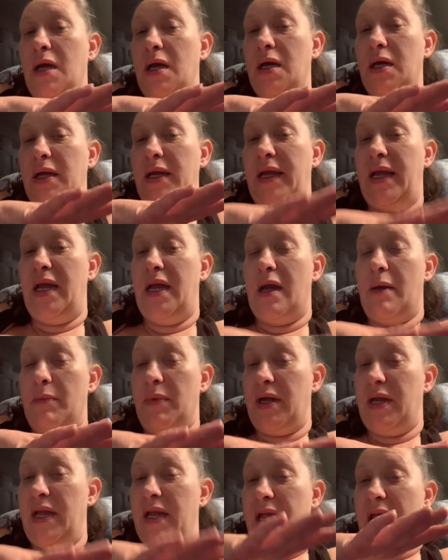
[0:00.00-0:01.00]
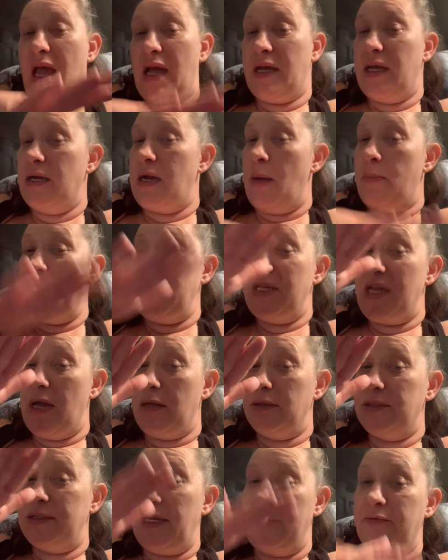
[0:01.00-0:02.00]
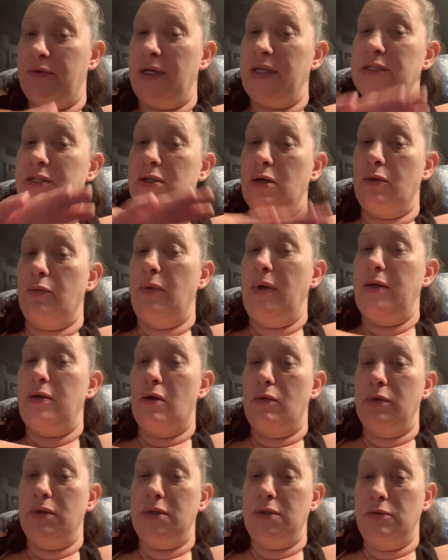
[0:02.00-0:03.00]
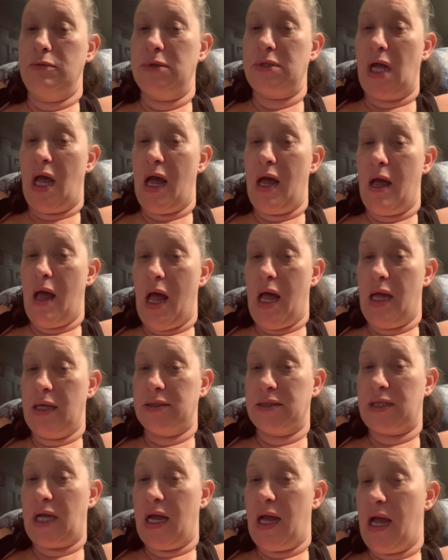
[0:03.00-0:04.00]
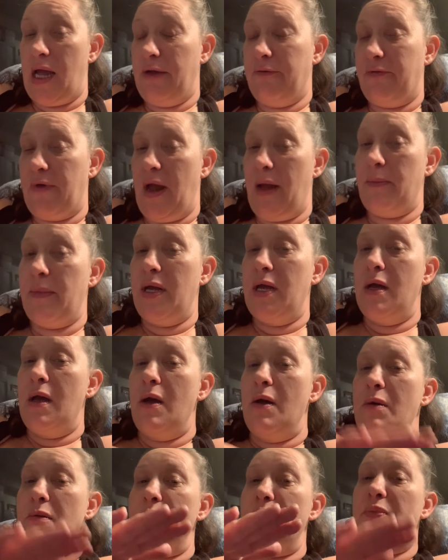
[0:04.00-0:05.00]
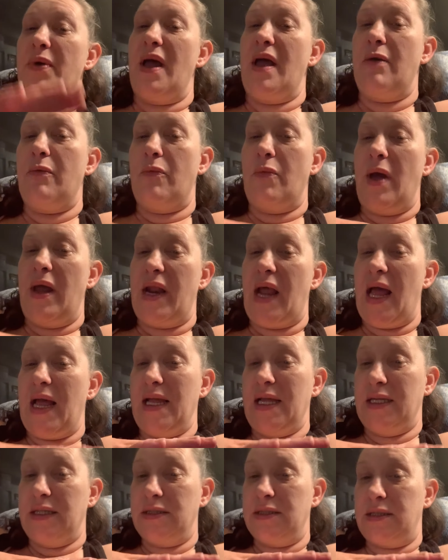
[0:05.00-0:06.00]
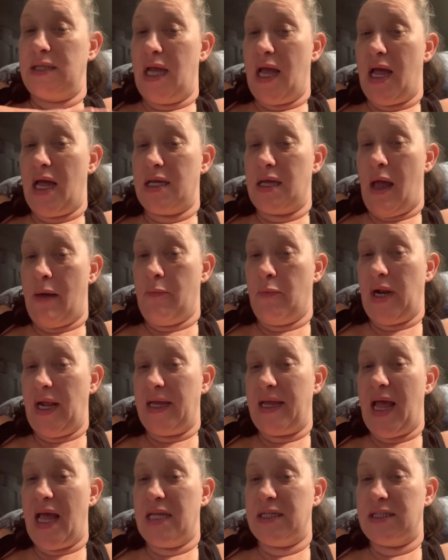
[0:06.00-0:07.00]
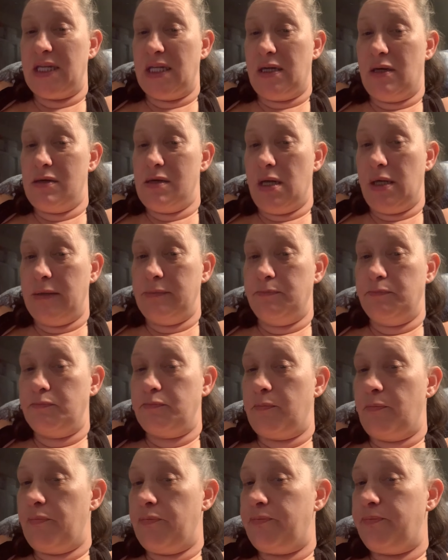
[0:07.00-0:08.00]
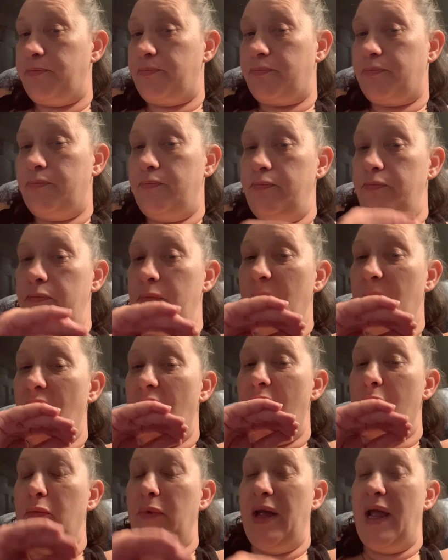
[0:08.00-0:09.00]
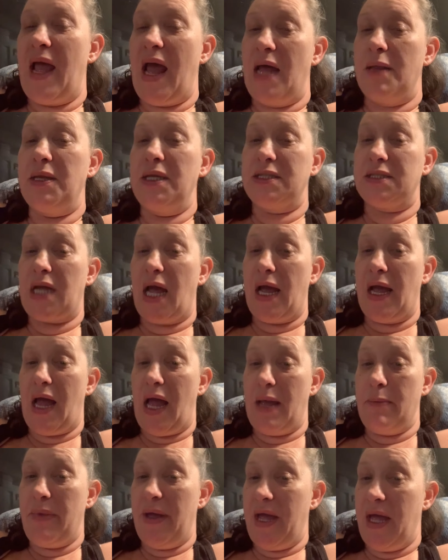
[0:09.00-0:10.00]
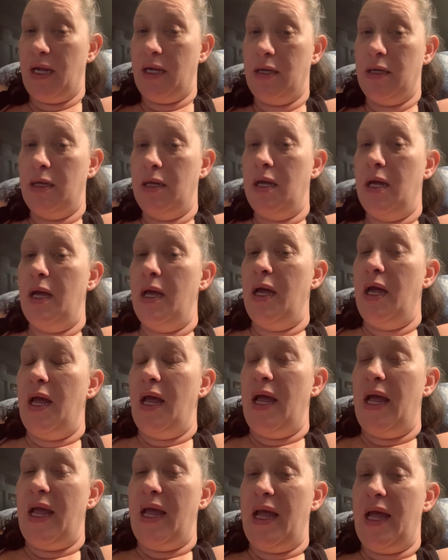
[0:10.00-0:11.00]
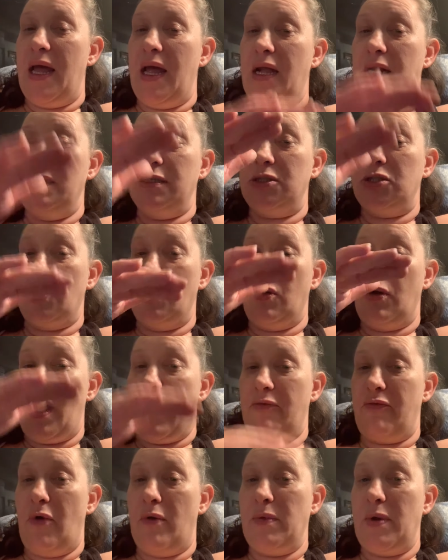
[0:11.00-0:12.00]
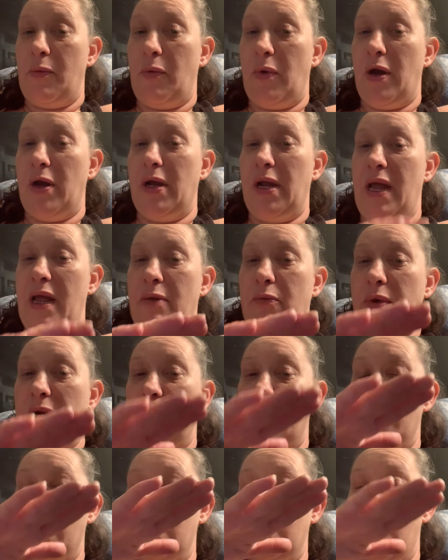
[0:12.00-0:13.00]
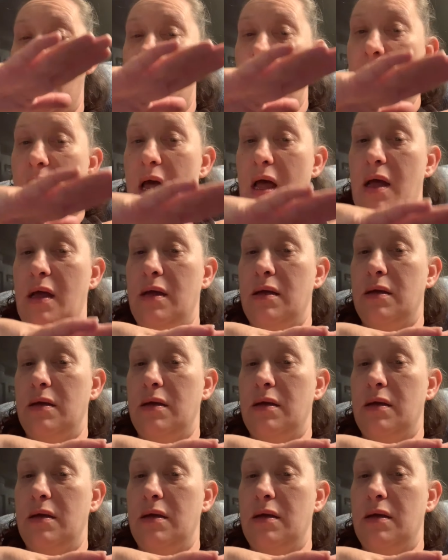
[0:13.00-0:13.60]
he can't get up and down safely, so we don't use the sky high frame. But when I cast that on, we had the sky high bed, and so I formed it where it would have